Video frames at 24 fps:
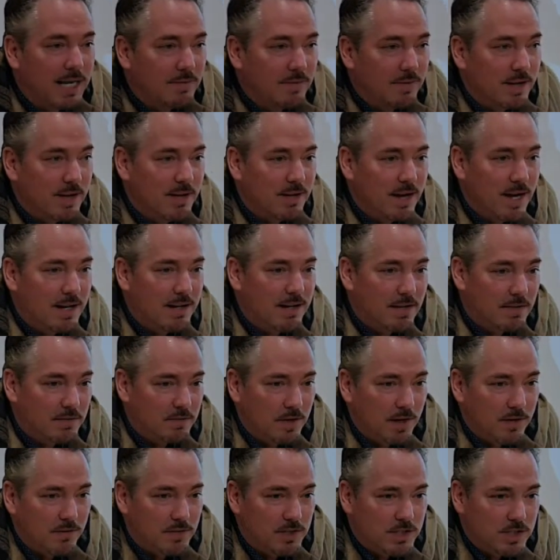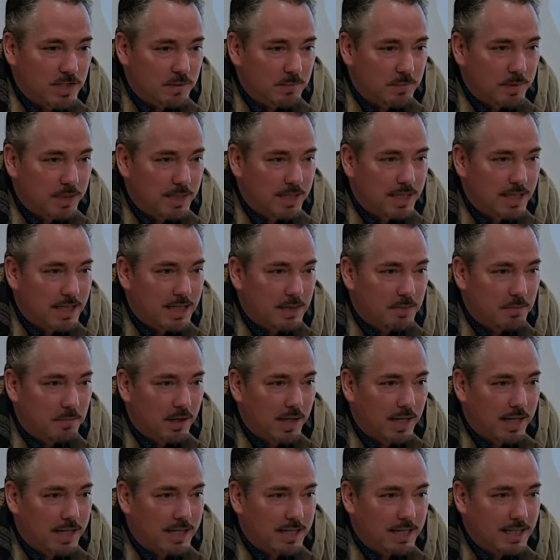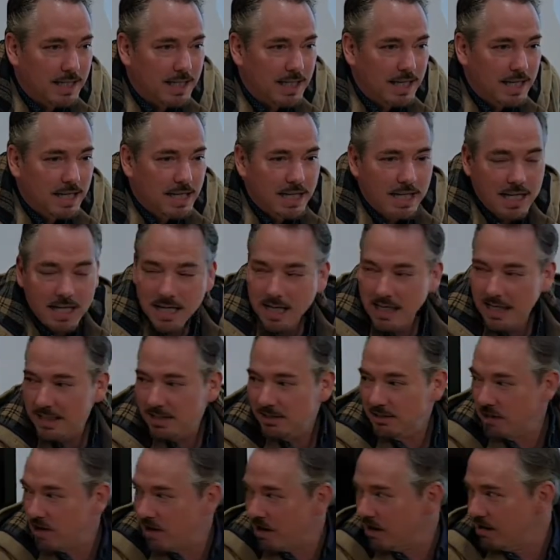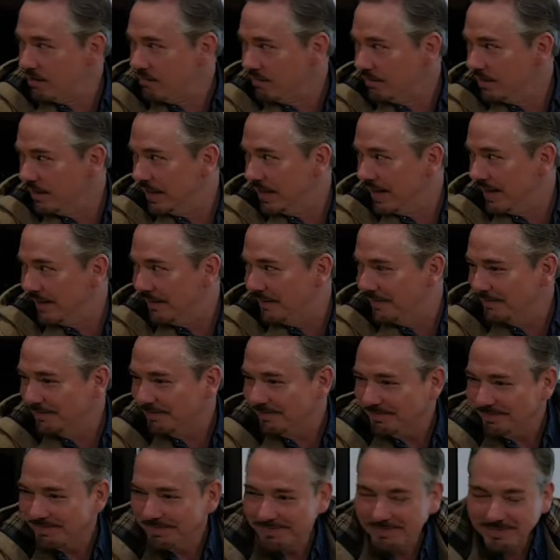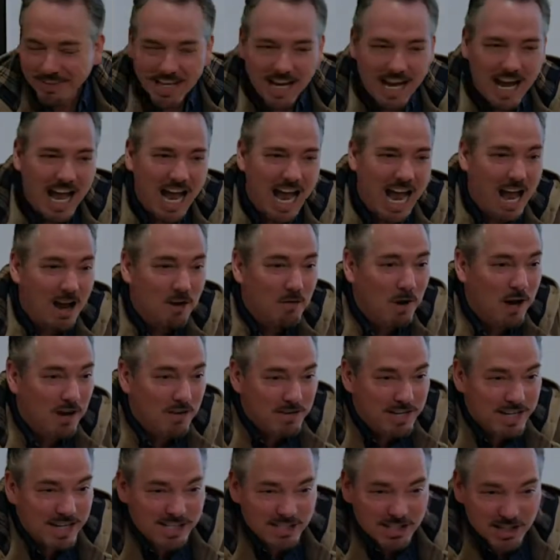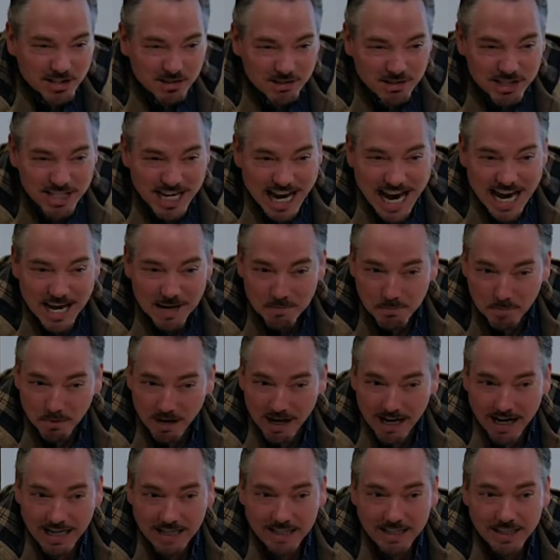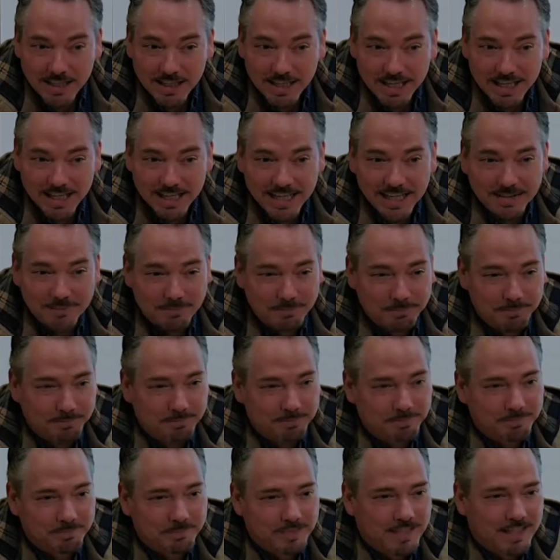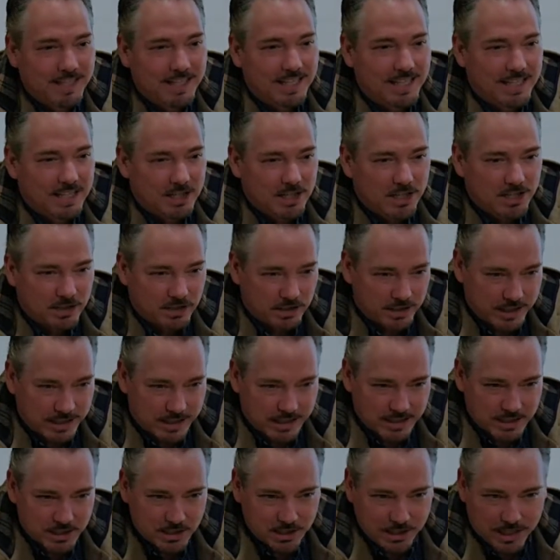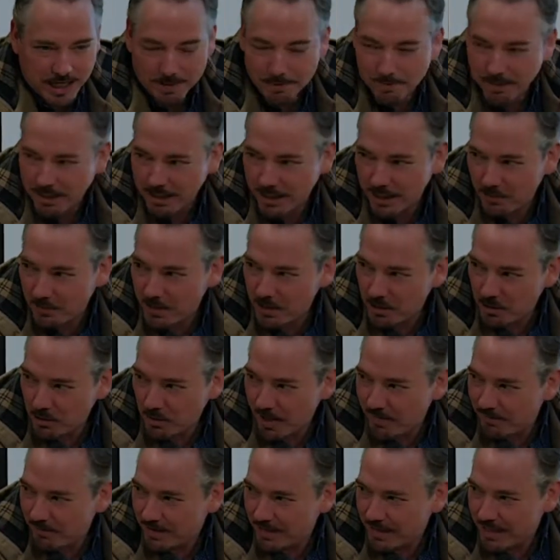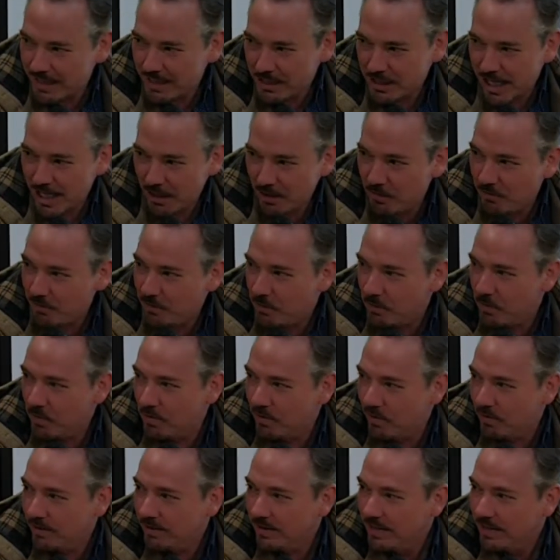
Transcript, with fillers: Have any of you ever seen yes. Pinky and the Brain? No. No. Yeah. Oh, I was going to do day brain. And then same thing we do every day: take over the world.